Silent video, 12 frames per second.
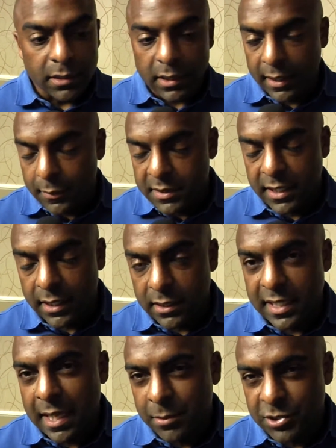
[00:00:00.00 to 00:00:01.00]
Like we said,
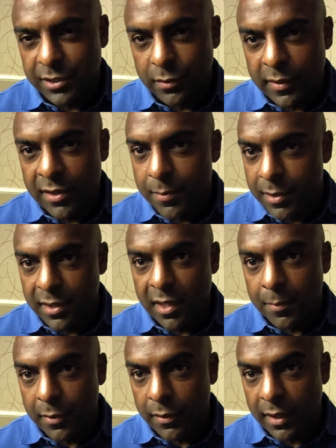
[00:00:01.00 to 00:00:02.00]
establishing the rhythm and the
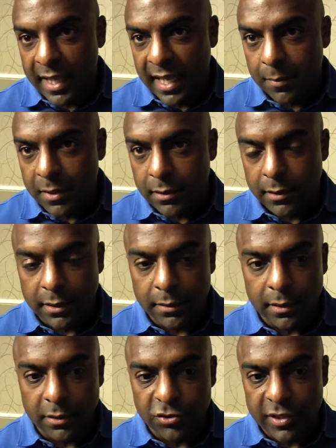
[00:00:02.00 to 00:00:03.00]
tempo of the game
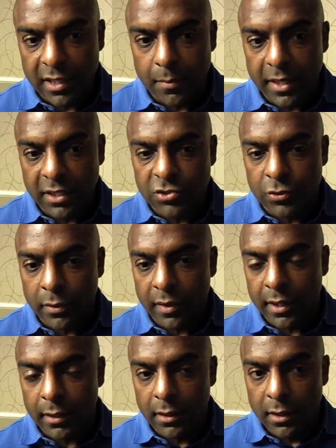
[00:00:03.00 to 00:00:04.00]
and trying to make sure
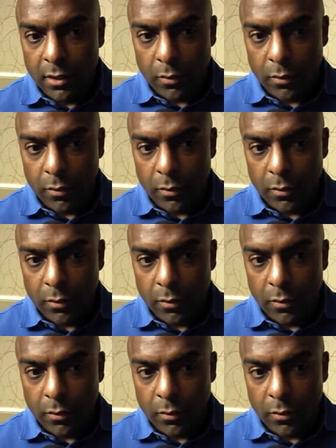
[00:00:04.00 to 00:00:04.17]
that